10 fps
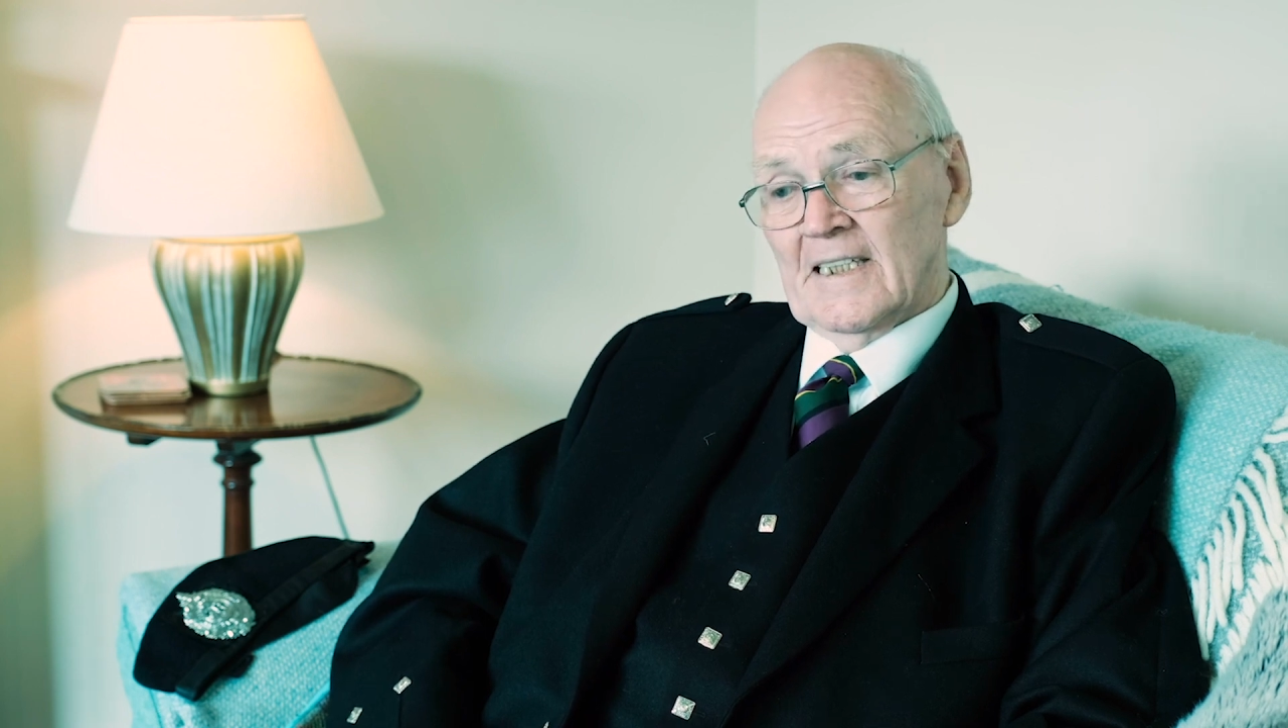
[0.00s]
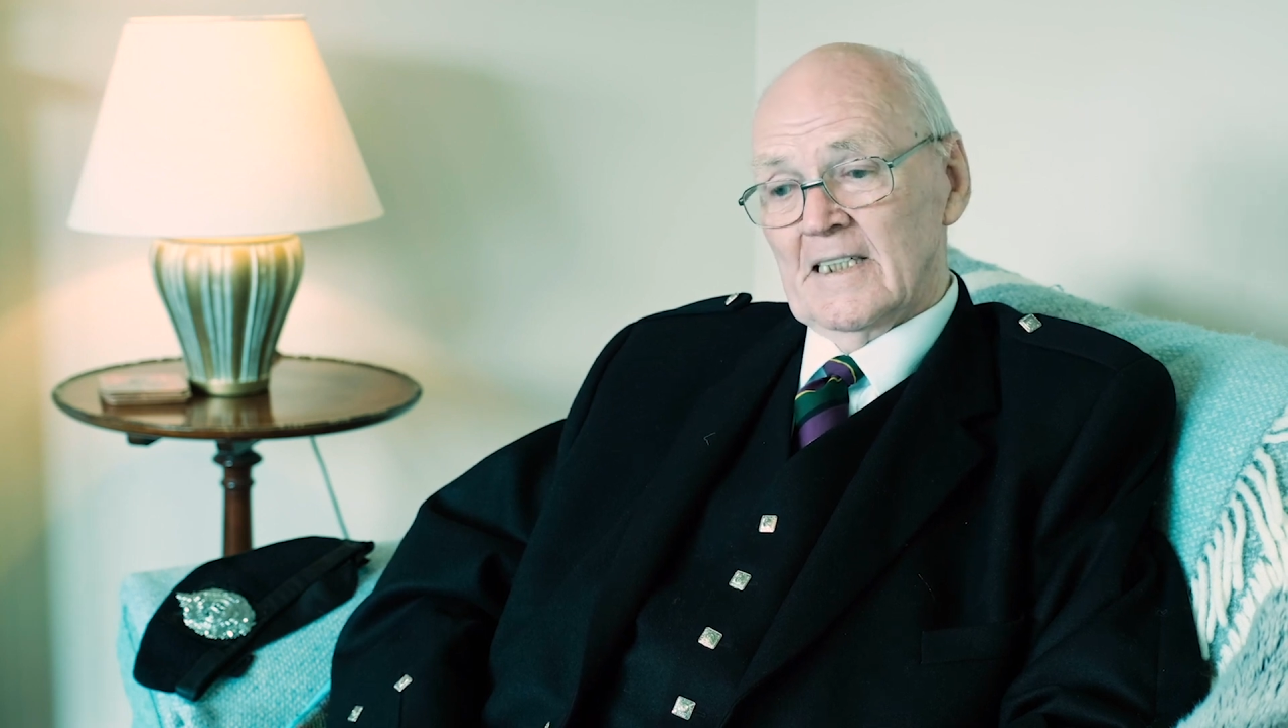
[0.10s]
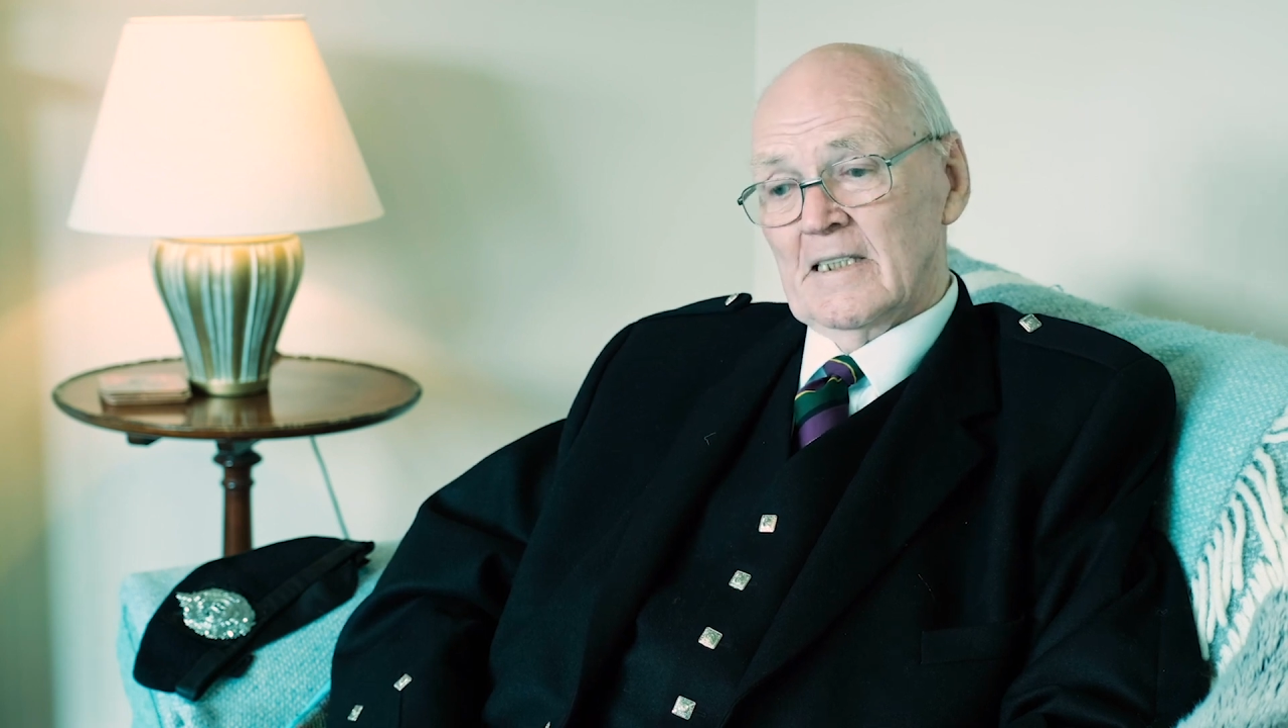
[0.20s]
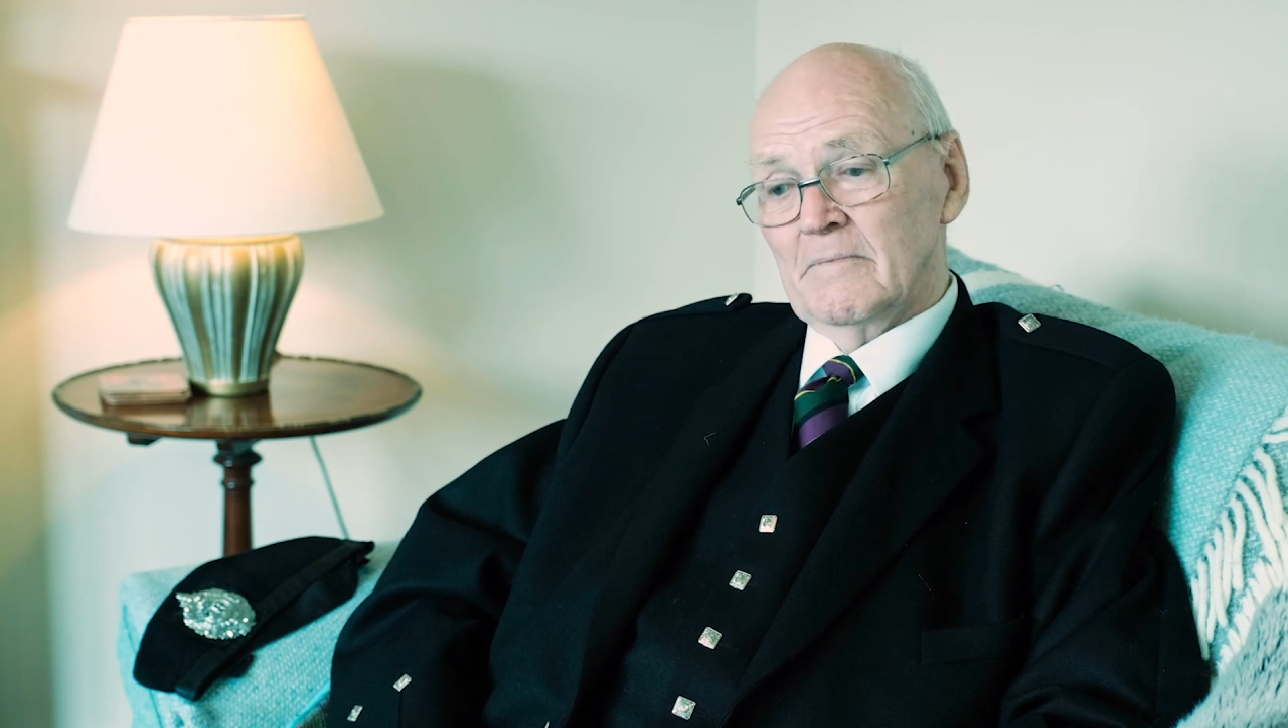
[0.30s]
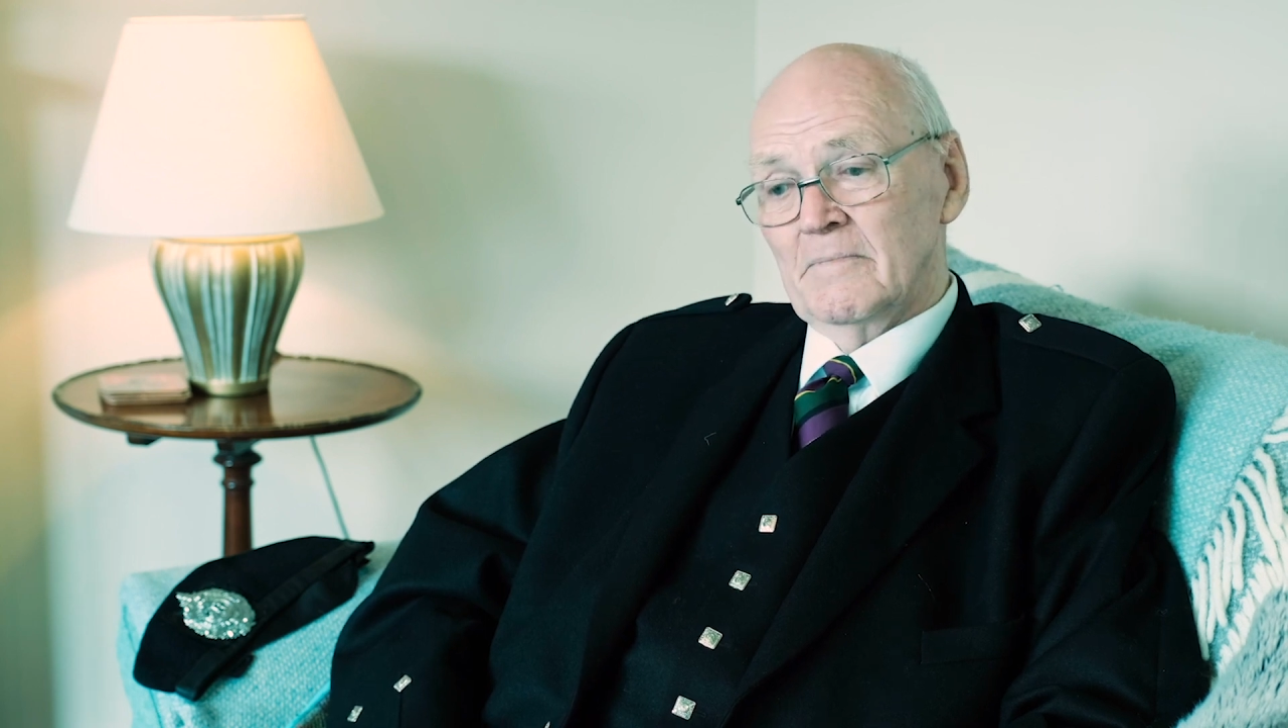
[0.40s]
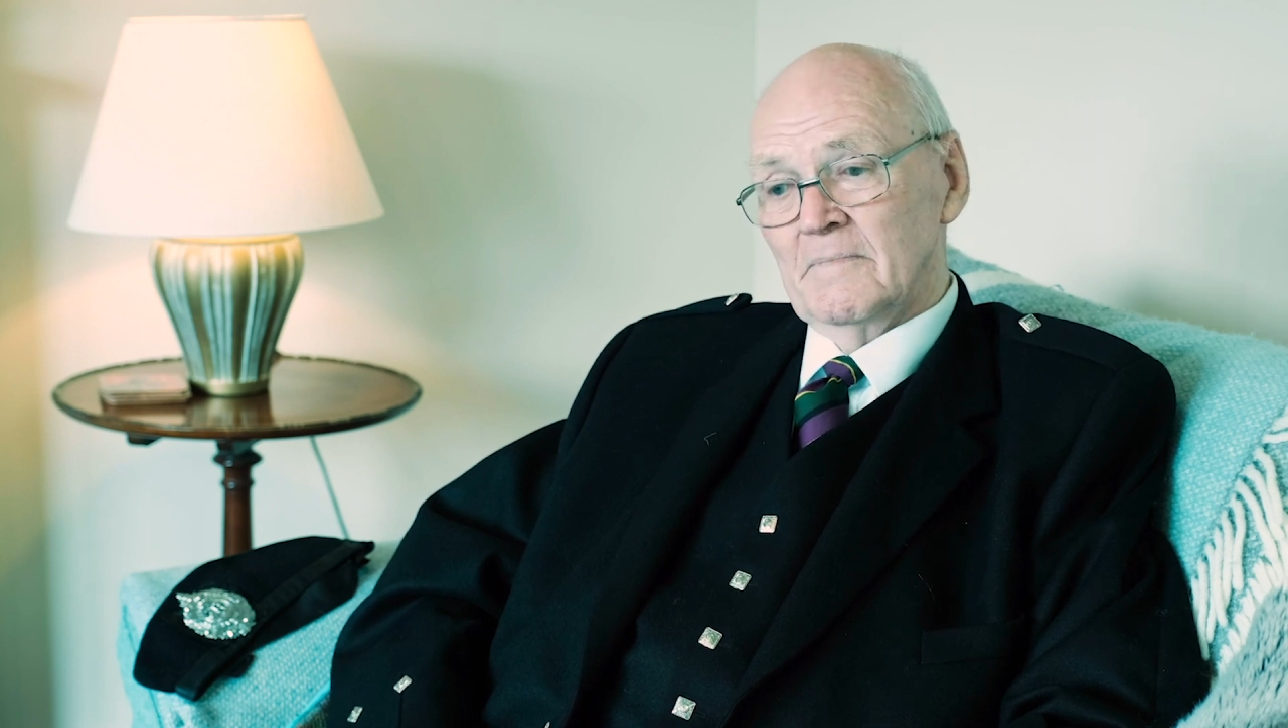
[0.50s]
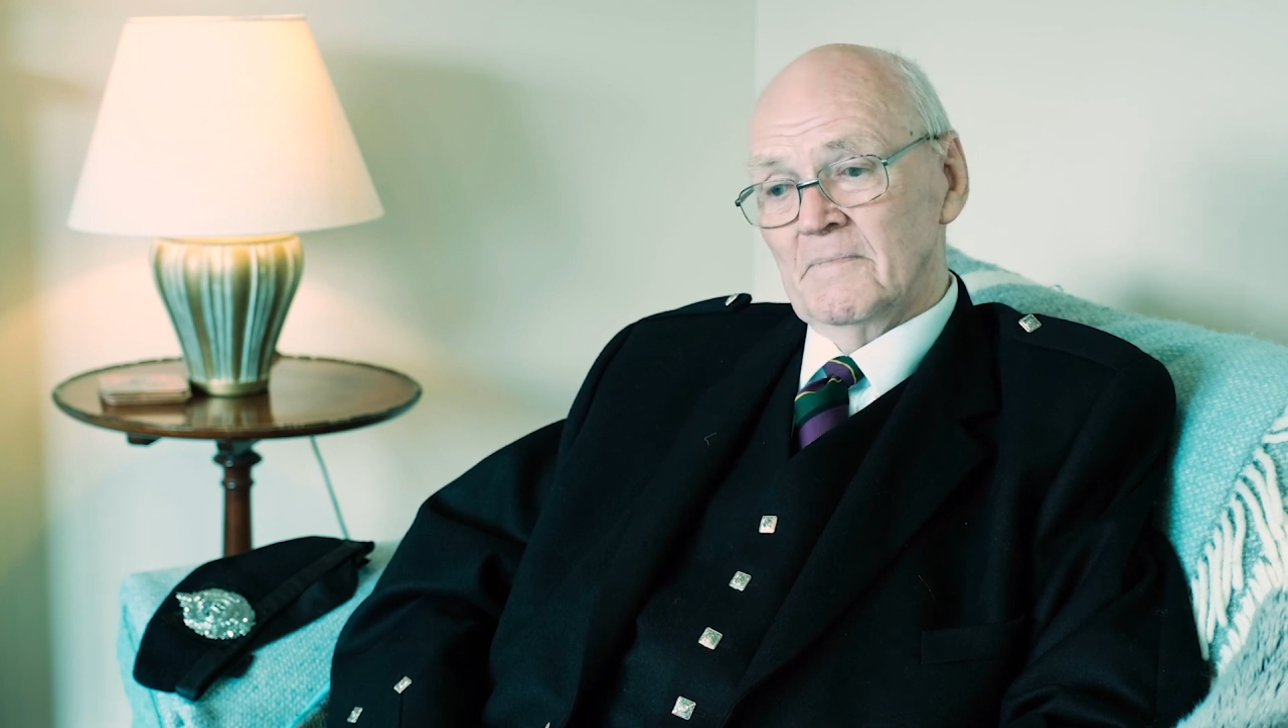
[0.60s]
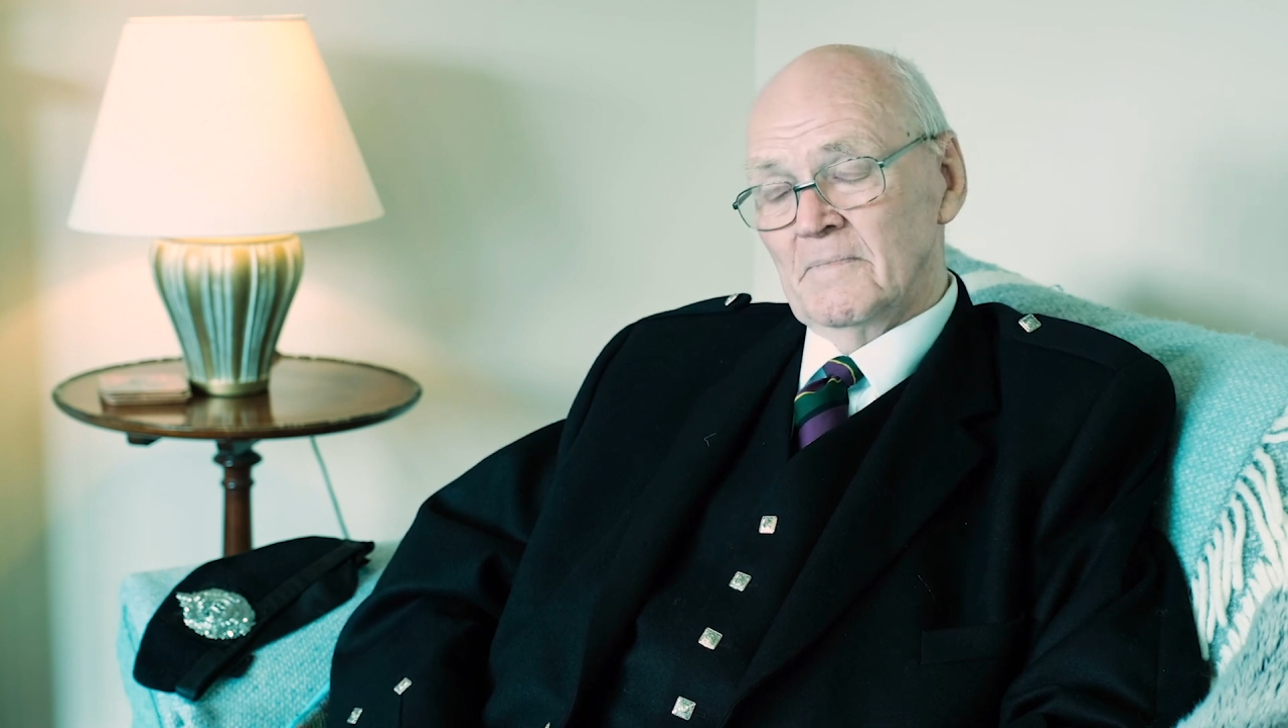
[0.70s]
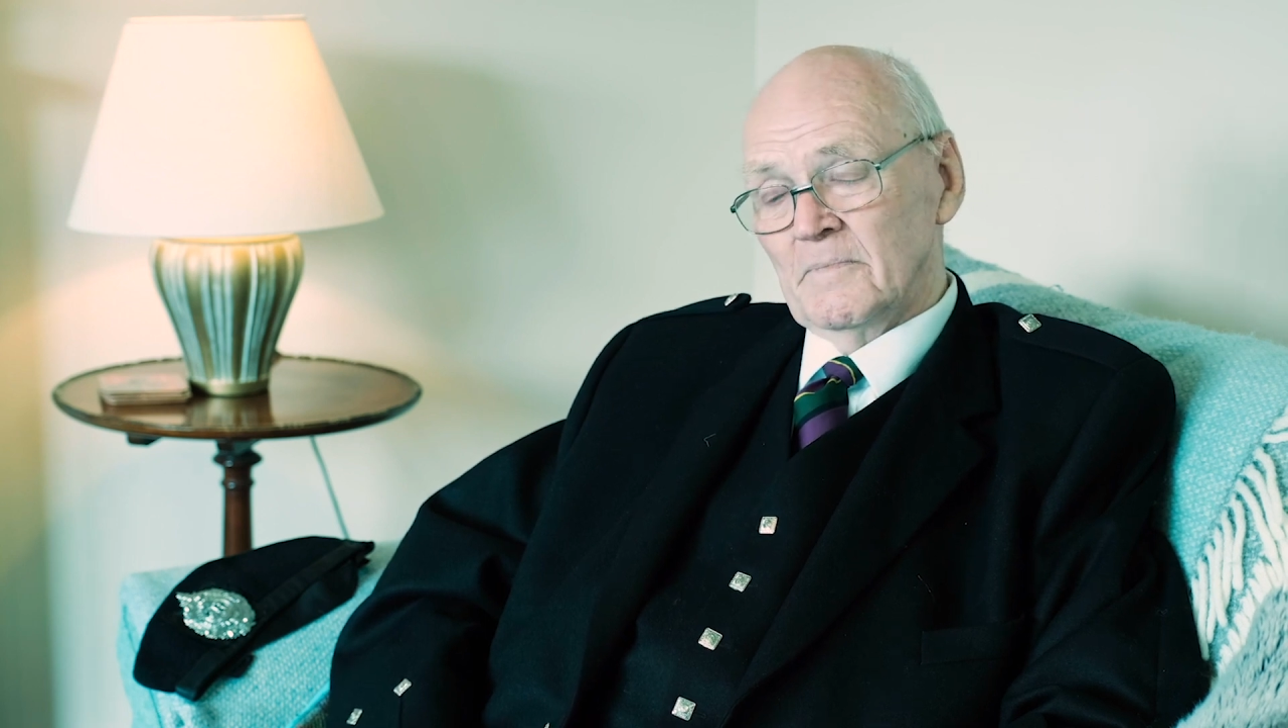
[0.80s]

and